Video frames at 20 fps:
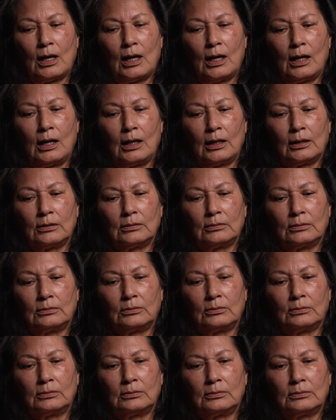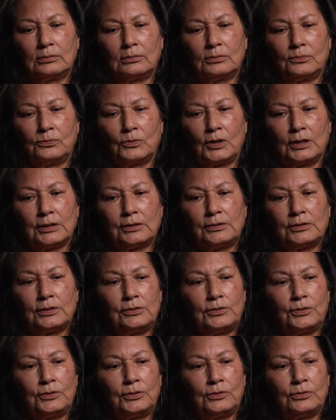I wanted to
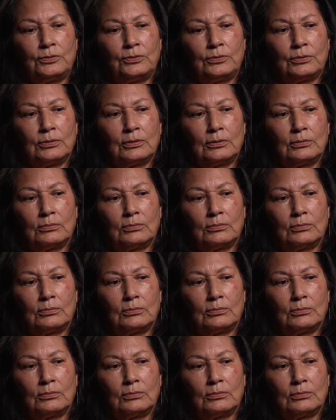do,